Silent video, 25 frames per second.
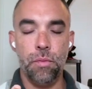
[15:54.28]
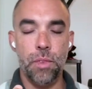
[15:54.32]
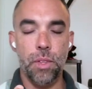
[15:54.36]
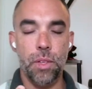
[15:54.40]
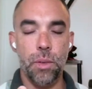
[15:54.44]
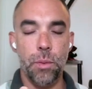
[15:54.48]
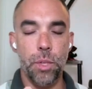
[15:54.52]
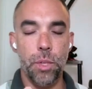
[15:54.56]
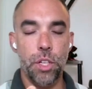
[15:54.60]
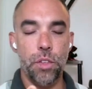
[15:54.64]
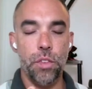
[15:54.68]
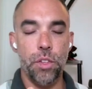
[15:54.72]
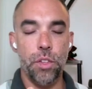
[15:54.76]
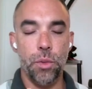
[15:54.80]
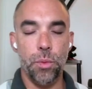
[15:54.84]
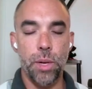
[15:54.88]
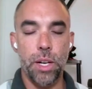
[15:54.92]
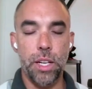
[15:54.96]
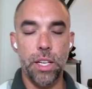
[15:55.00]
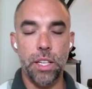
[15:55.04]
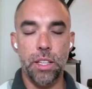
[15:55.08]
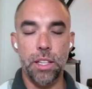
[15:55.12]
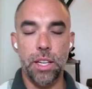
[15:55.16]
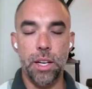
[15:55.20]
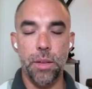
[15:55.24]
And when you feel
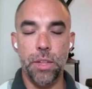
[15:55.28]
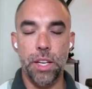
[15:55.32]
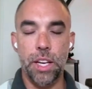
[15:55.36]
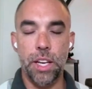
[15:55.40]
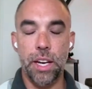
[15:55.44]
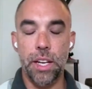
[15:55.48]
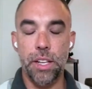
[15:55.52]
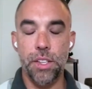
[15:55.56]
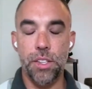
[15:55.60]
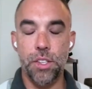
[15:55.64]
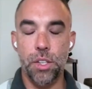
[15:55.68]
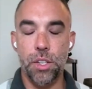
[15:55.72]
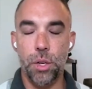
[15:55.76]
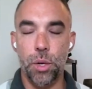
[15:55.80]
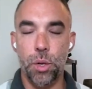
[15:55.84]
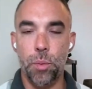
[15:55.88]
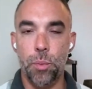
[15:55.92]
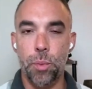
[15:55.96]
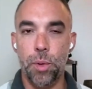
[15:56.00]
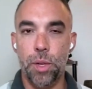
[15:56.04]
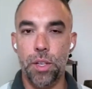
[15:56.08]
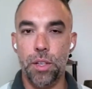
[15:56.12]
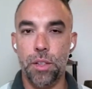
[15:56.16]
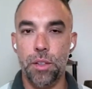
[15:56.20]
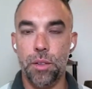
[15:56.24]
ready, allow the eyes to
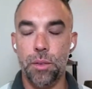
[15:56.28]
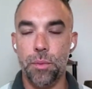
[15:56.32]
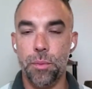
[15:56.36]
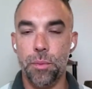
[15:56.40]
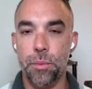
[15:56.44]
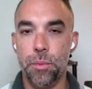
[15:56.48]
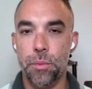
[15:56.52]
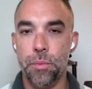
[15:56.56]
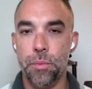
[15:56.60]
open.